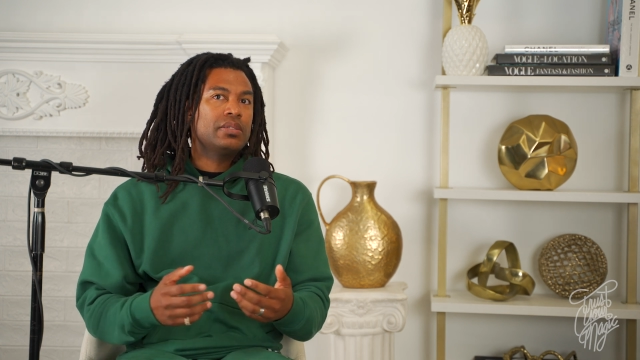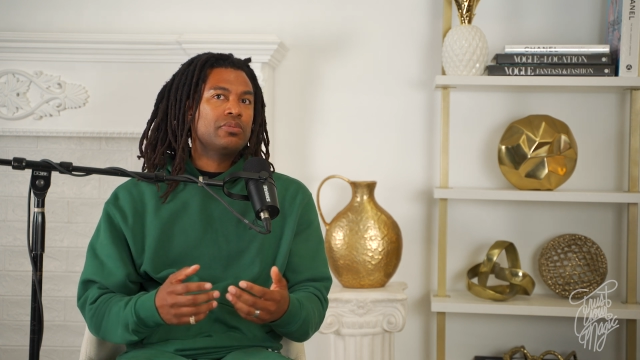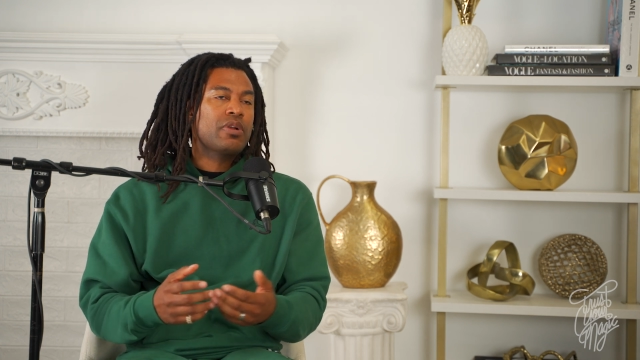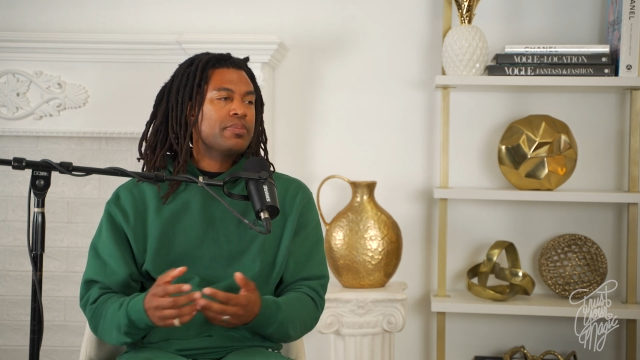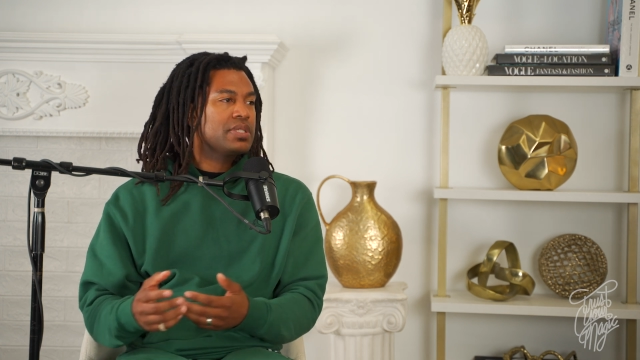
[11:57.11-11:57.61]

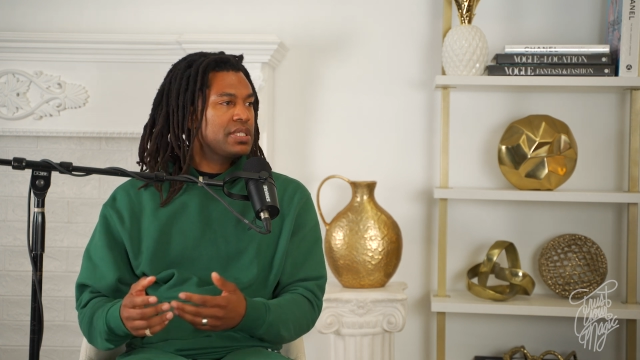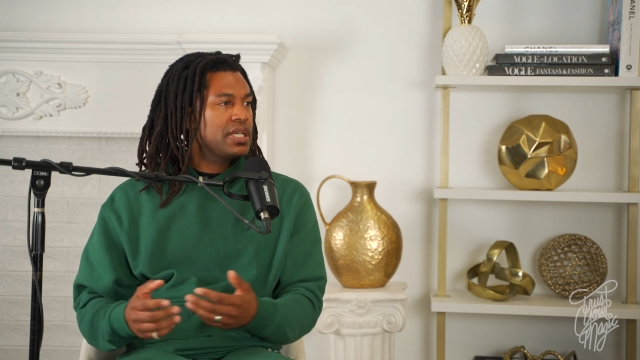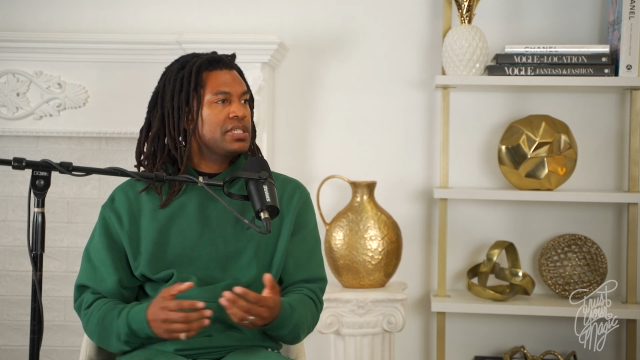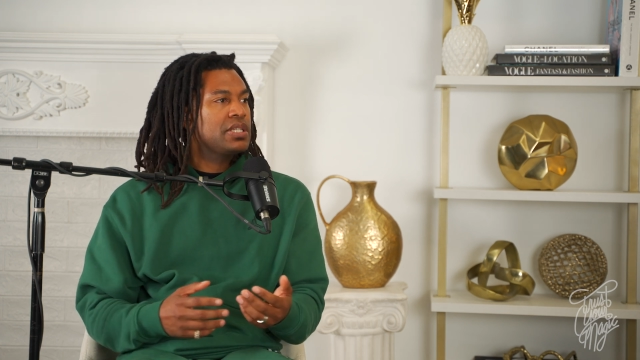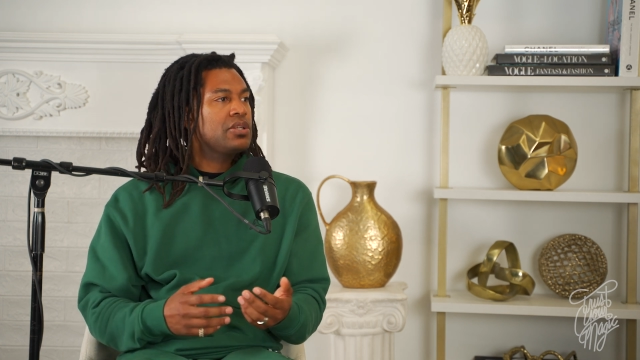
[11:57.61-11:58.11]

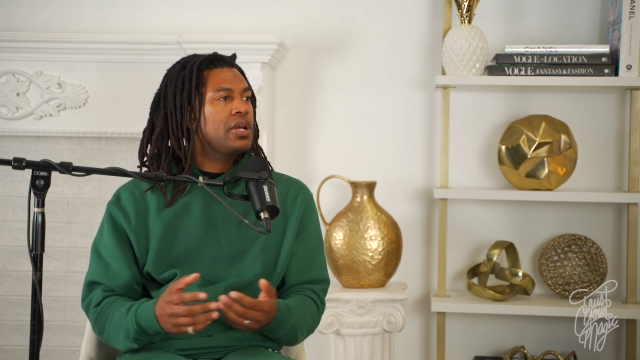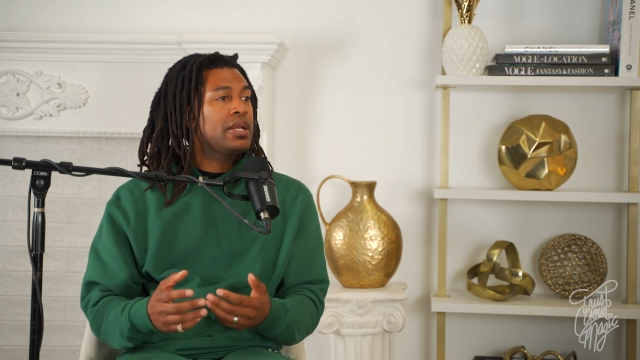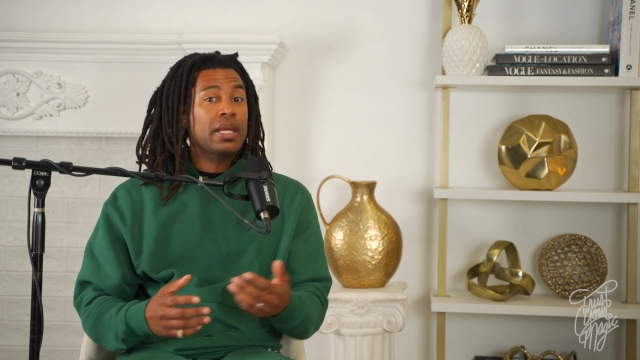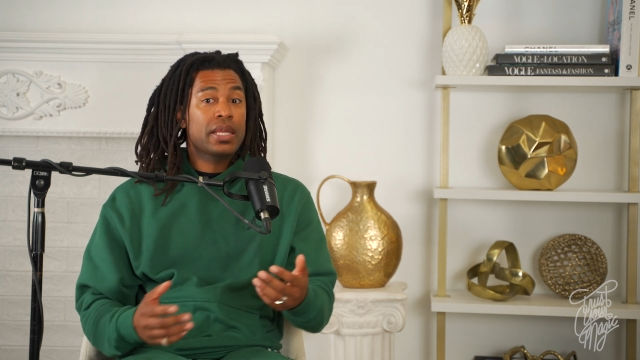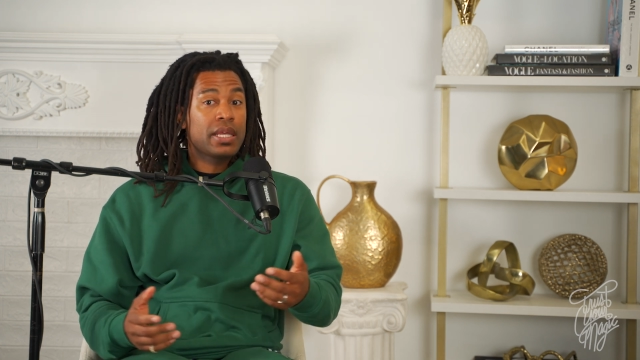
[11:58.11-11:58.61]
representation,
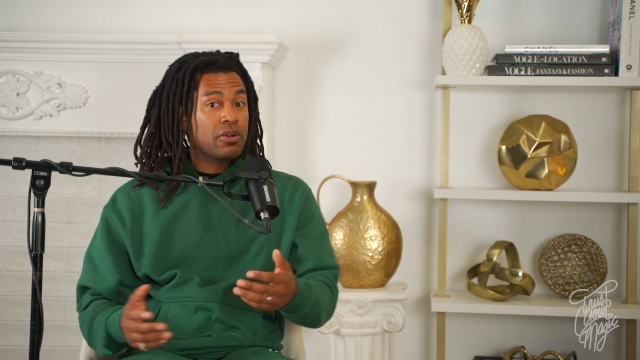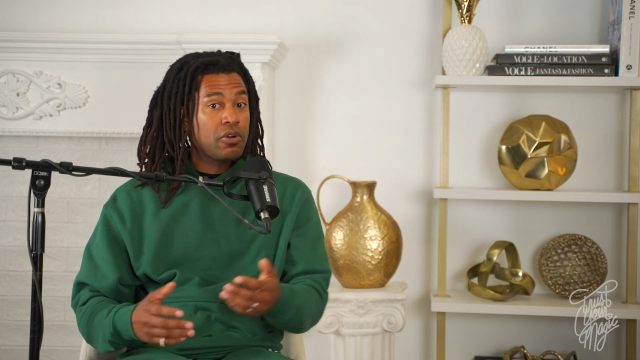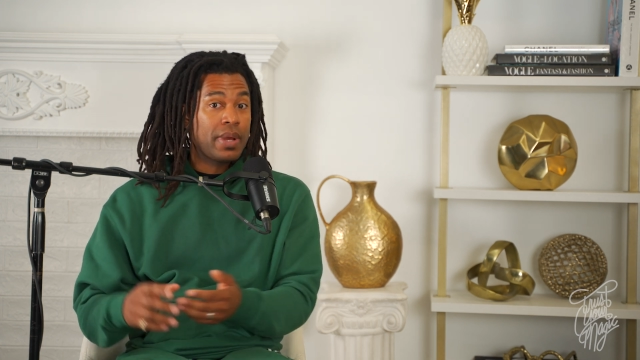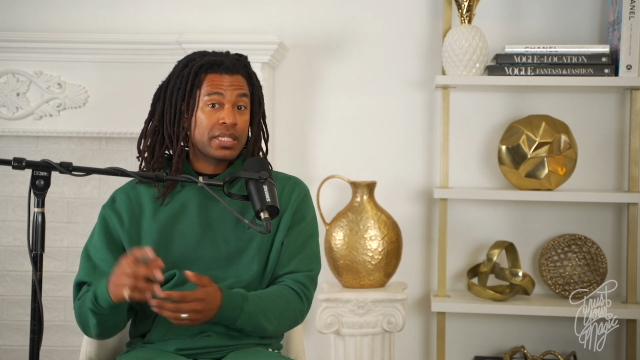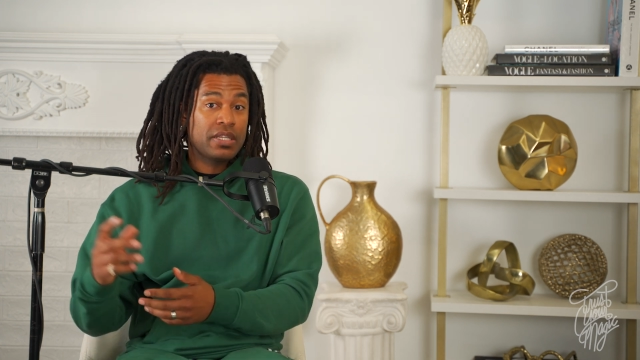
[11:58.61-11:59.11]
and again,
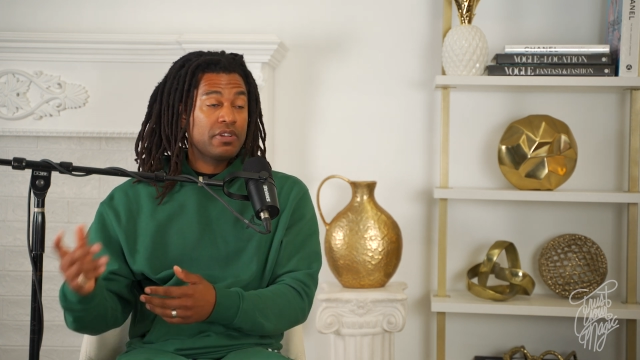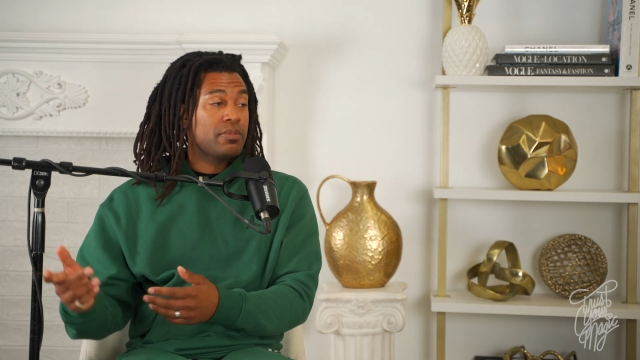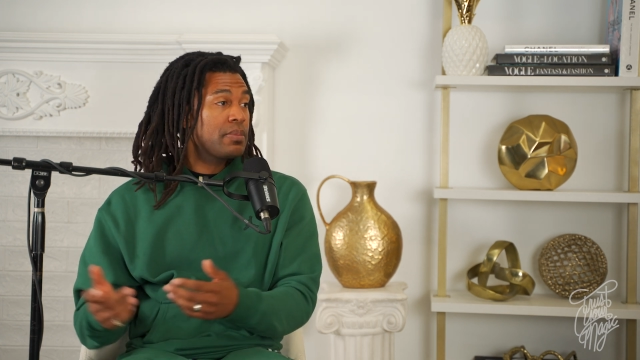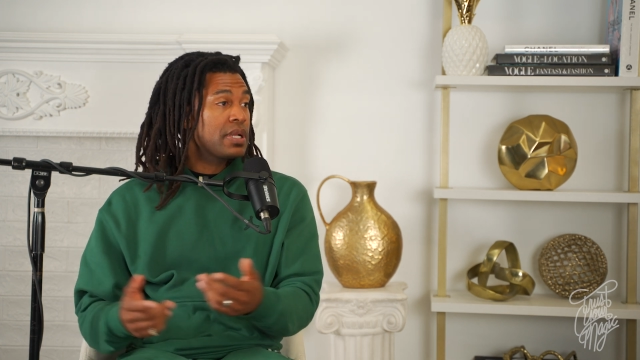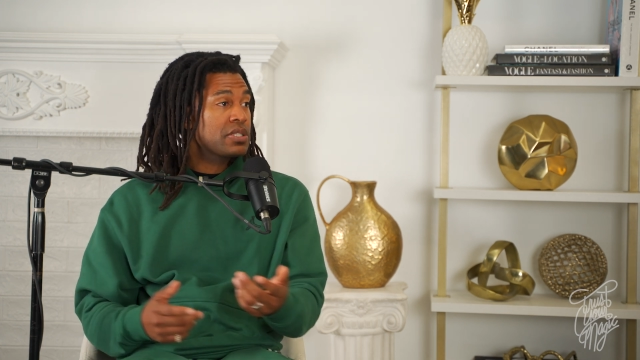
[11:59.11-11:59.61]
going back to even the
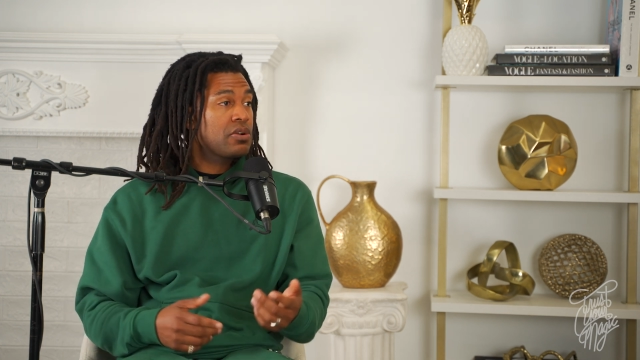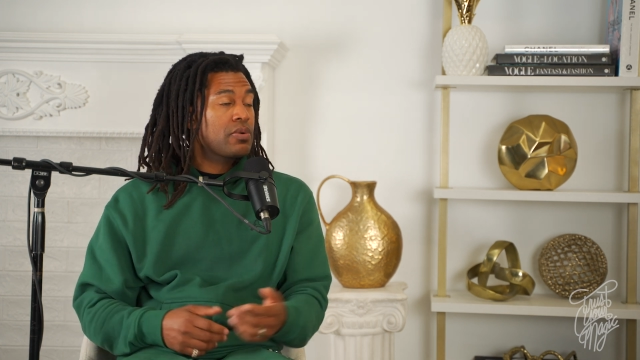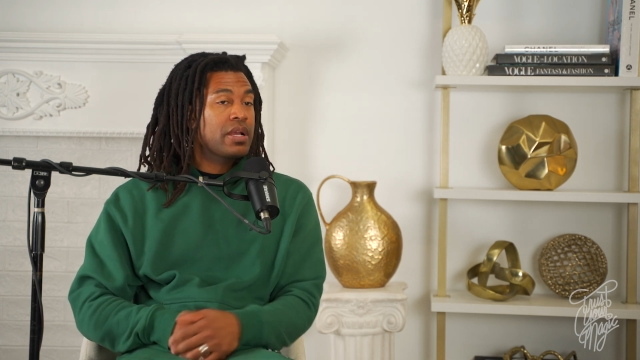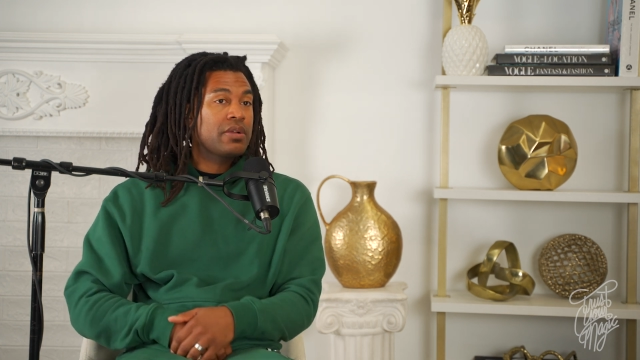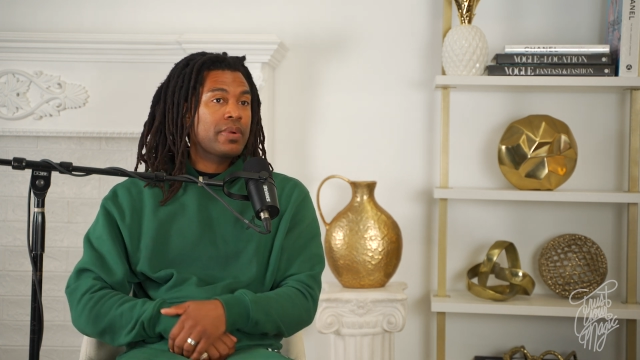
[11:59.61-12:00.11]
moment I saw
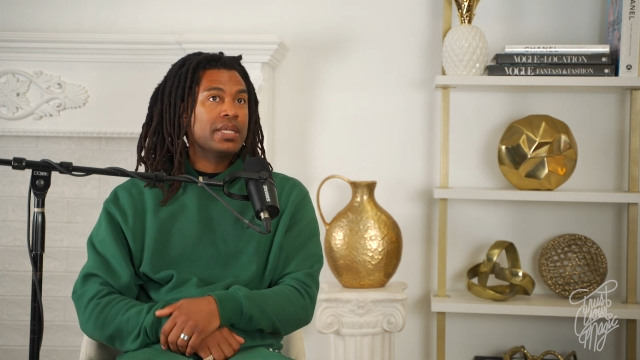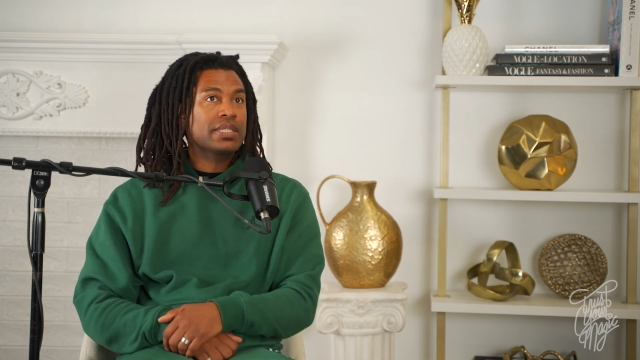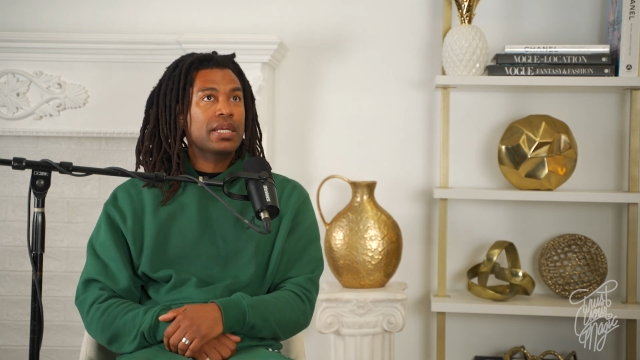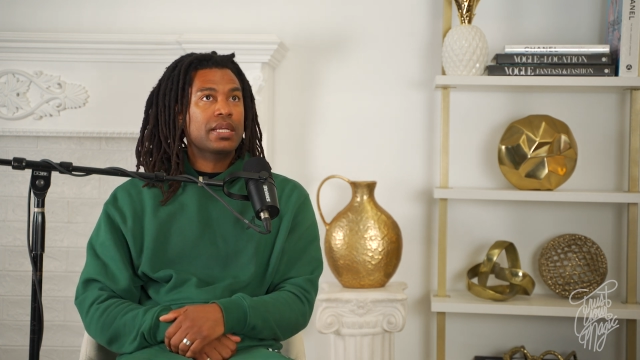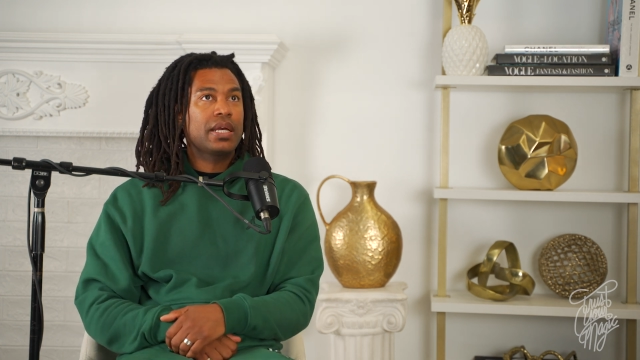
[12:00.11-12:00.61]
Ryan, right? It's
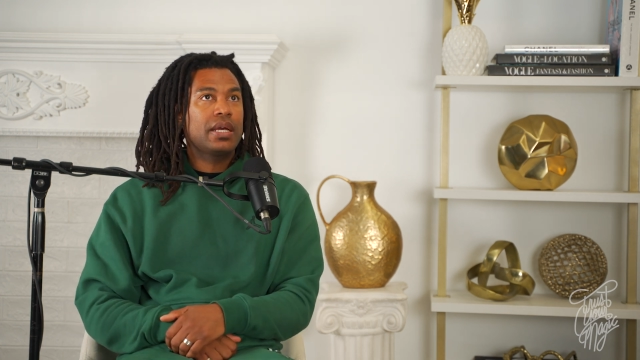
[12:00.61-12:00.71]
like,